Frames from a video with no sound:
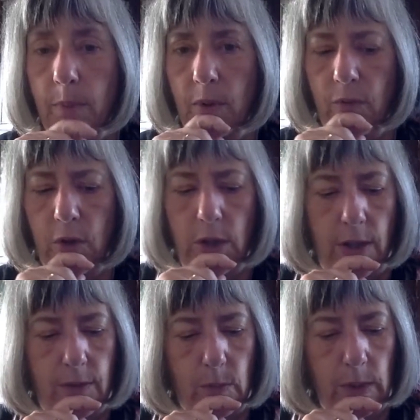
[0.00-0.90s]

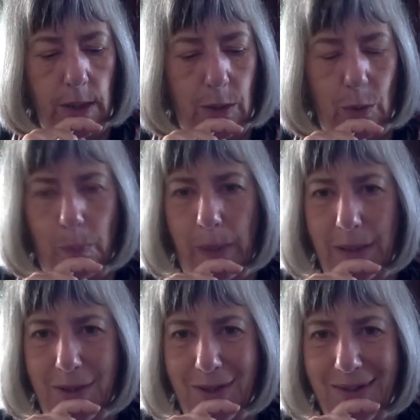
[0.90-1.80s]
Virgos are really good
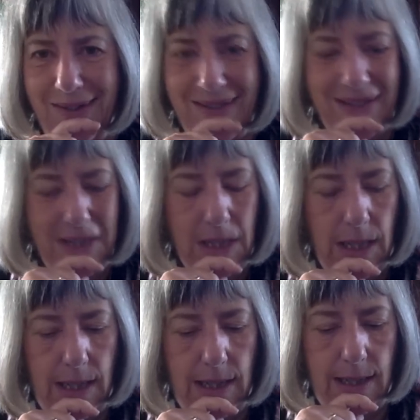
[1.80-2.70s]
budgeters.
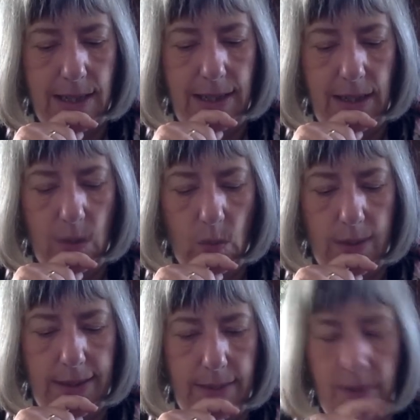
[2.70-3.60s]
In a
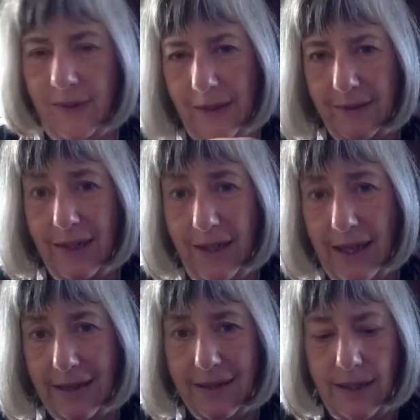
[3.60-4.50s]
way, because they see
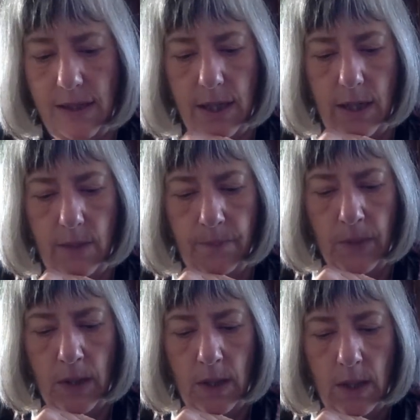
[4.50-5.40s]
that detail.
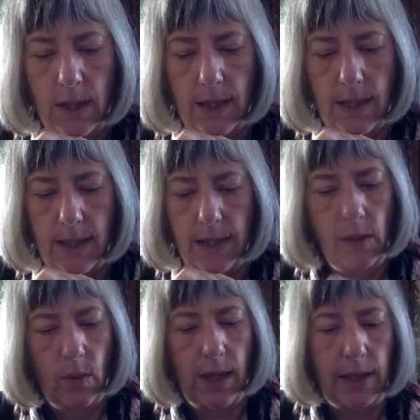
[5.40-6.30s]
In
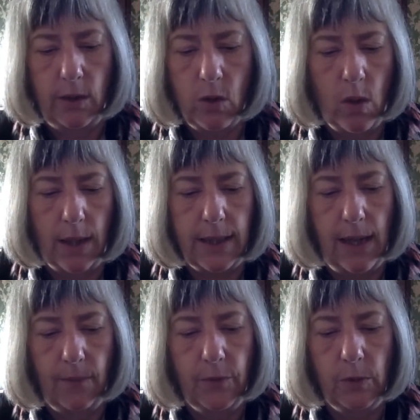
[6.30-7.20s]
a way, you're quite
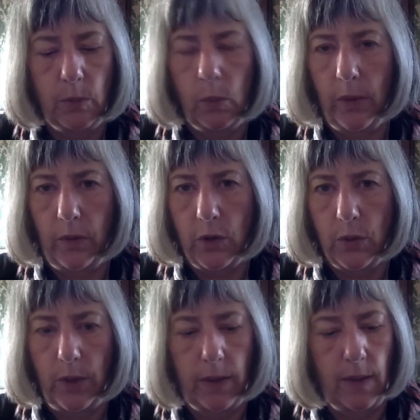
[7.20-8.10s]
comfortable with
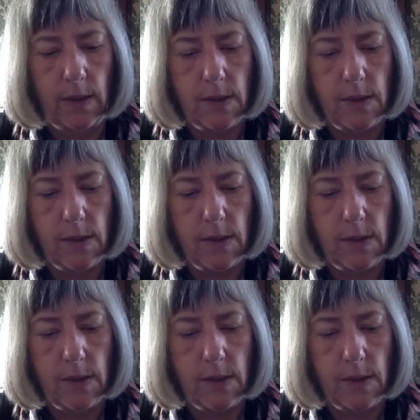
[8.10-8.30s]
doing this.